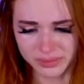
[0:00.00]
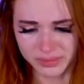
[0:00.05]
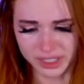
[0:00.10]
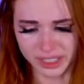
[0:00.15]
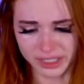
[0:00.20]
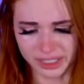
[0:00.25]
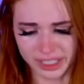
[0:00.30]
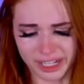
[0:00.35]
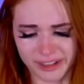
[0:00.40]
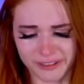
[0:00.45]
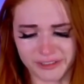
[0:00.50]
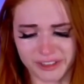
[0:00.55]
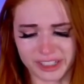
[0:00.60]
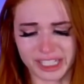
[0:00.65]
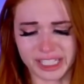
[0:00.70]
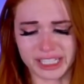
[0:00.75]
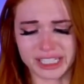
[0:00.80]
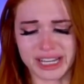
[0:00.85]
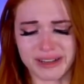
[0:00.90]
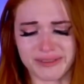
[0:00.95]
I can't
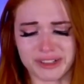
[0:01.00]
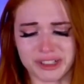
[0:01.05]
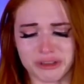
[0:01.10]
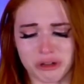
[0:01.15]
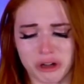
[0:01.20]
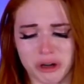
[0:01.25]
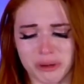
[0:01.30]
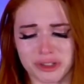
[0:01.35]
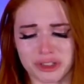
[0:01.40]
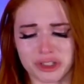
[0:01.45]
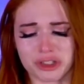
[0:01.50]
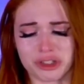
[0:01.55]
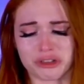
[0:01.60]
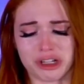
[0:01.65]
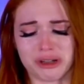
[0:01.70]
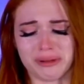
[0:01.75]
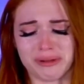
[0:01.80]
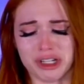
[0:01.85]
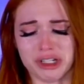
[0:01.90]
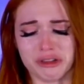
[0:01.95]
have a normal
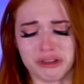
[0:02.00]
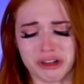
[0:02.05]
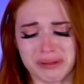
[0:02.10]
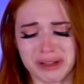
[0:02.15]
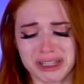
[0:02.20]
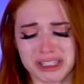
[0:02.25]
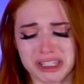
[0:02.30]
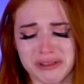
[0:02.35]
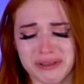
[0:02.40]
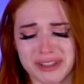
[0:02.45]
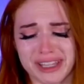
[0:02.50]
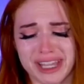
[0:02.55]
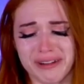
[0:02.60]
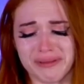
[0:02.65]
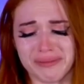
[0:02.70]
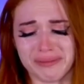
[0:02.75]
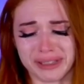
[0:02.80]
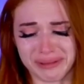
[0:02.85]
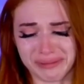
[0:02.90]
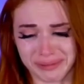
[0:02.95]
stream and enjoy myself
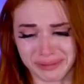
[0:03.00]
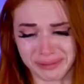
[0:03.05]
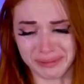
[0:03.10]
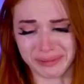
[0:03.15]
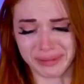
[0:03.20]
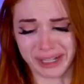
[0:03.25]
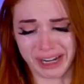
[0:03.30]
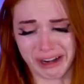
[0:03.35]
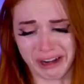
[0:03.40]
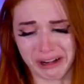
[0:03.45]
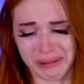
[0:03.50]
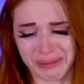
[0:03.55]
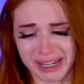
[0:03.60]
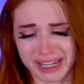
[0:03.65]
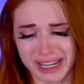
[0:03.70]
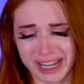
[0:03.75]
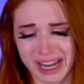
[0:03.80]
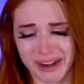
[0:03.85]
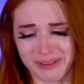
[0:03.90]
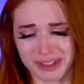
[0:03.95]
without comparing me
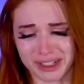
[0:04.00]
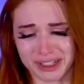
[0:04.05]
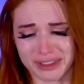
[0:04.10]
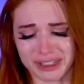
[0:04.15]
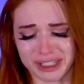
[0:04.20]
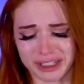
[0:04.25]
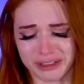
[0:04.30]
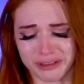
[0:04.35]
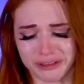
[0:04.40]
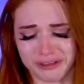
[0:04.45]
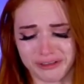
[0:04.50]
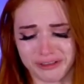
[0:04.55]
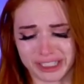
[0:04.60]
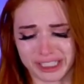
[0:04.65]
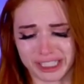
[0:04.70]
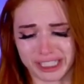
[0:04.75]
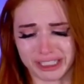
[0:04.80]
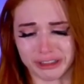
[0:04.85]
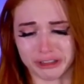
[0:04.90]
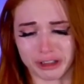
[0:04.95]
to every single
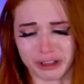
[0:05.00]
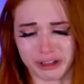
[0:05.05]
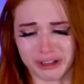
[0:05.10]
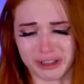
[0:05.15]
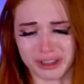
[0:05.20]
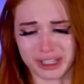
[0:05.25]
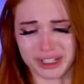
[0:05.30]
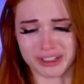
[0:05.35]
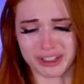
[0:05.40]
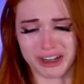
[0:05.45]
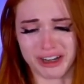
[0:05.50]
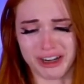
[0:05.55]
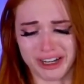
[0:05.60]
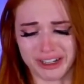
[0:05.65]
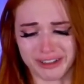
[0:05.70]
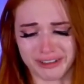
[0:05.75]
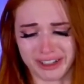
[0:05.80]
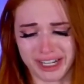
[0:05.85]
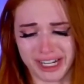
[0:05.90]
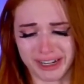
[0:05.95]
girl that's
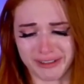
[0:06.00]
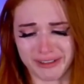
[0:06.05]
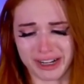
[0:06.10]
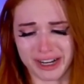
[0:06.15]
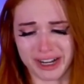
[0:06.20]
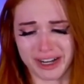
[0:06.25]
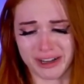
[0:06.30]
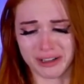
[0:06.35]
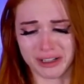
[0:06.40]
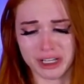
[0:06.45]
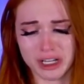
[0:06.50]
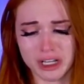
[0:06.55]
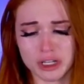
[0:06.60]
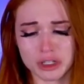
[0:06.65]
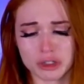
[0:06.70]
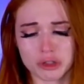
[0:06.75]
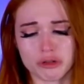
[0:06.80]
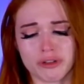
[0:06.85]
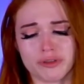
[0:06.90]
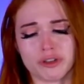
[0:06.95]
online right now.
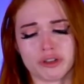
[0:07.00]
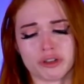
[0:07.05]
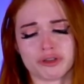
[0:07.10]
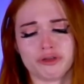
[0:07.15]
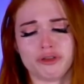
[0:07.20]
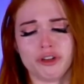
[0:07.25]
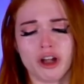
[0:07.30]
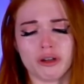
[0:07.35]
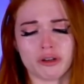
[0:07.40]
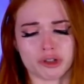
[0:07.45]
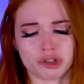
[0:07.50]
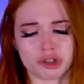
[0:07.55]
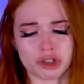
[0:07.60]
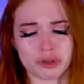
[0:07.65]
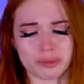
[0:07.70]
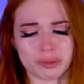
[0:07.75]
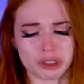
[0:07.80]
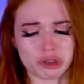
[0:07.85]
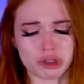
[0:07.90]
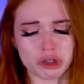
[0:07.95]
You have all these followers. You
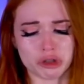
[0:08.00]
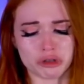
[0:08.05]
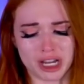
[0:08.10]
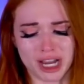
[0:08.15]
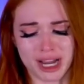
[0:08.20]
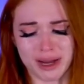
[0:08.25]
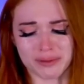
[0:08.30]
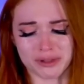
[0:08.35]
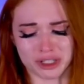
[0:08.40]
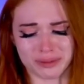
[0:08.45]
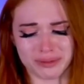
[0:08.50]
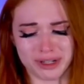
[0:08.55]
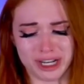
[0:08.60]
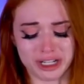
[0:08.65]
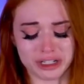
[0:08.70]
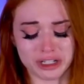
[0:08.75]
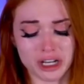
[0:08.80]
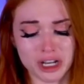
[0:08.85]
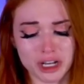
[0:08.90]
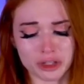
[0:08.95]
should be 2 times as
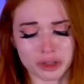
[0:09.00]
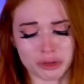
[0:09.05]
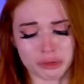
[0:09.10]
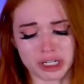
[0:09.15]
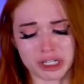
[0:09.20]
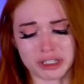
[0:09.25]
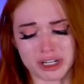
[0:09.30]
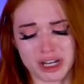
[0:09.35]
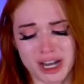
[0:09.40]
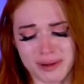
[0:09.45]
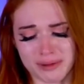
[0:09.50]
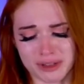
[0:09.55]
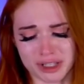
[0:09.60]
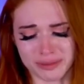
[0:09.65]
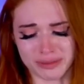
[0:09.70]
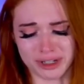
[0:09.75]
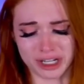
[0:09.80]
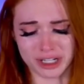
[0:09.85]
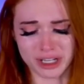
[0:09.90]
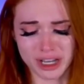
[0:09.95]
much, 3 times as
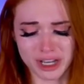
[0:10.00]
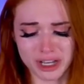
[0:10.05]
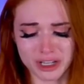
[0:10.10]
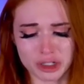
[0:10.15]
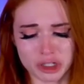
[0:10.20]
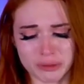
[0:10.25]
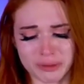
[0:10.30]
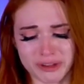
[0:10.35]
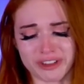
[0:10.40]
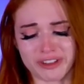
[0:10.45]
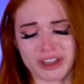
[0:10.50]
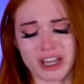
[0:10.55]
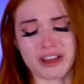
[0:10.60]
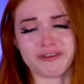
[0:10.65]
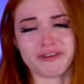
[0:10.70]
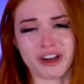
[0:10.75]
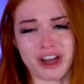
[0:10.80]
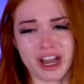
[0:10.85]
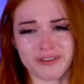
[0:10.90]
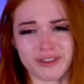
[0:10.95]
much. You should be
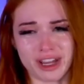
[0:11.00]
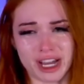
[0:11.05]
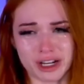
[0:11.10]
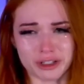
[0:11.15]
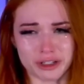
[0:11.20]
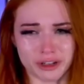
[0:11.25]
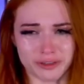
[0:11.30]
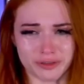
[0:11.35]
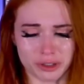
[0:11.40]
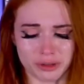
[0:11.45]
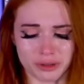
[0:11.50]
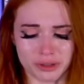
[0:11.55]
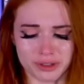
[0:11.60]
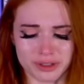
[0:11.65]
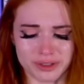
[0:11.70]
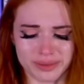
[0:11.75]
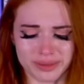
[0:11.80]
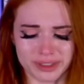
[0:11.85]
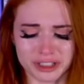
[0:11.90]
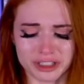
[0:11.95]
at 5x her
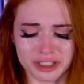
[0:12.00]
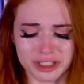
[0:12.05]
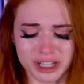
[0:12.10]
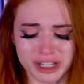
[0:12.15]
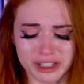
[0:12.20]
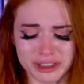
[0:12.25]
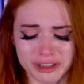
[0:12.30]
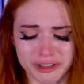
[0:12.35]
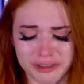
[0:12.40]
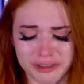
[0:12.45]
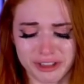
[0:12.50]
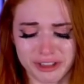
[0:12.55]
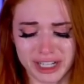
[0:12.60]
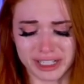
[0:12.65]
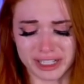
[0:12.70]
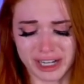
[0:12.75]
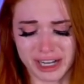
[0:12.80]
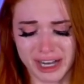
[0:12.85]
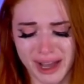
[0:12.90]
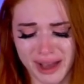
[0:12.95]
viewers. I'm like, shut
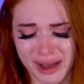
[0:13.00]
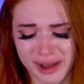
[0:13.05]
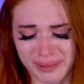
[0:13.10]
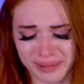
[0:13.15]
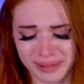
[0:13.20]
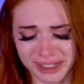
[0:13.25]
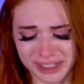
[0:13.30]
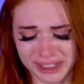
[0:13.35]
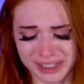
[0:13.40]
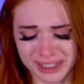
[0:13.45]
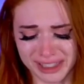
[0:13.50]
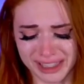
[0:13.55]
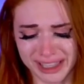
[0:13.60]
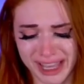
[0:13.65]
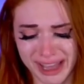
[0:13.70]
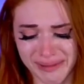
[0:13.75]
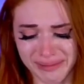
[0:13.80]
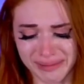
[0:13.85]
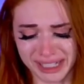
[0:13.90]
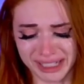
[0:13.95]
up and just
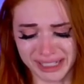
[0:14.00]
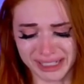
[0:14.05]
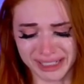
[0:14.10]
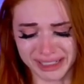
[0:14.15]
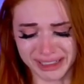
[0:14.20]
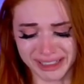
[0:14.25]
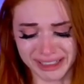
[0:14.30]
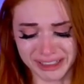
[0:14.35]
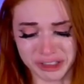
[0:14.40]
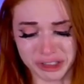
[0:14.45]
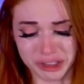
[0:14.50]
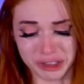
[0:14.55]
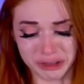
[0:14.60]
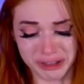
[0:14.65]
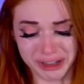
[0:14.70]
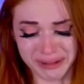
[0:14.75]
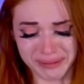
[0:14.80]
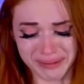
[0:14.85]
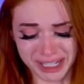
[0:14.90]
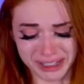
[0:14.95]
let me
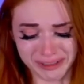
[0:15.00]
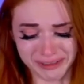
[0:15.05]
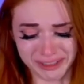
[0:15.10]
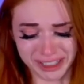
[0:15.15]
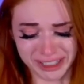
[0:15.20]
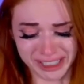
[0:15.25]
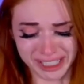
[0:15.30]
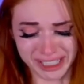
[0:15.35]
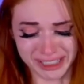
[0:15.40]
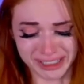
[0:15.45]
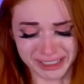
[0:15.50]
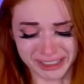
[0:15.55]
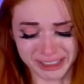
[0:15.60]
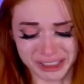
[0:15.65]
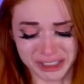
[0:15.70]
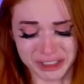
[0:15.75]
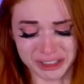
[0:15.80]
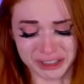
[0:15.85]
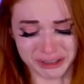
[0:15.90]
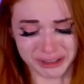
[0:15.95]
enjoy my
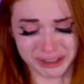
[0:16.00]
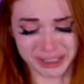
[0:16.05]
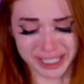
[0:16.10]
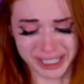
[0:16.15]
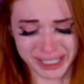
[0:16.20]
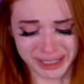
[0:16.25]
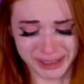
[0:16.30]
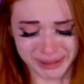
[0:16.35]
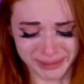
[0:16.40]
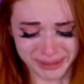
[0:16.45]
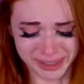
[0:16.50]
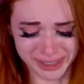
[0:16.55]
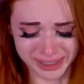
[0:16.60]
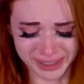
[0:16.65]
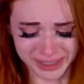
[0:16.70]
stream.